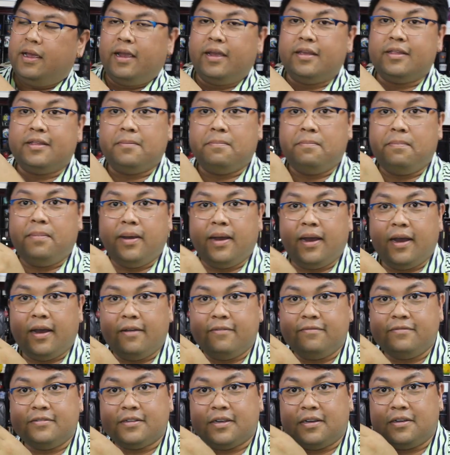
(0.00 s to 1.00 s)
And the
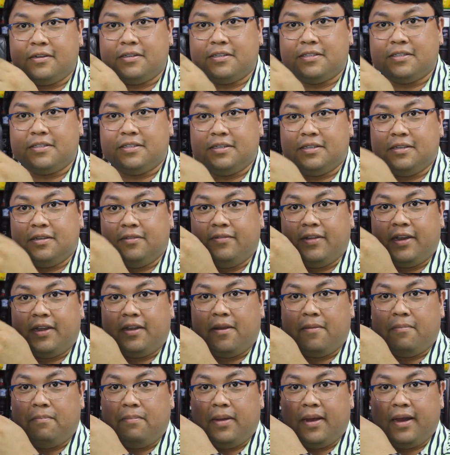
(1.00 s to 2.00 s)
puffs are still
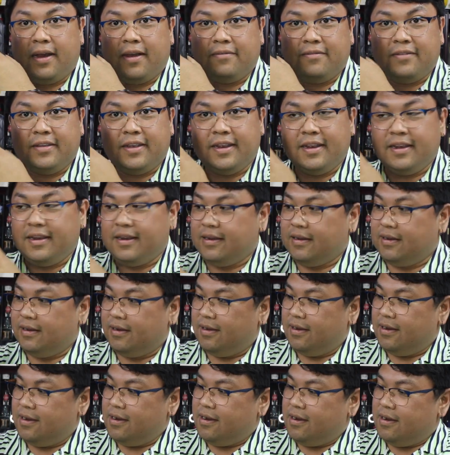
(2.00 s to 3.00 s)
very puffy,
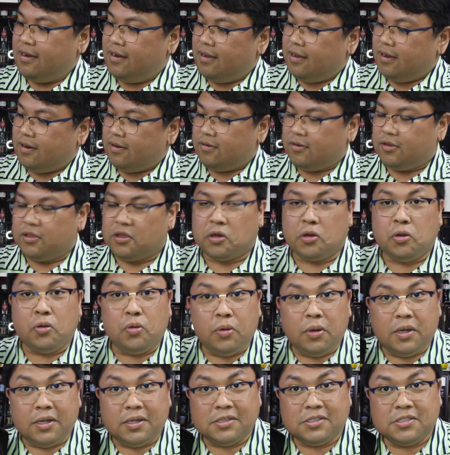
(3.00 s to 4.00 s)
or the
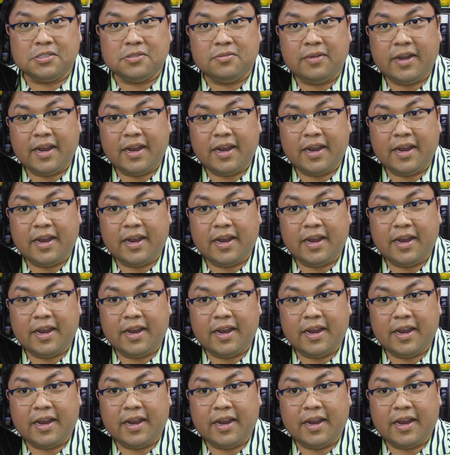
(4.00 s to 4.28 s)
quilts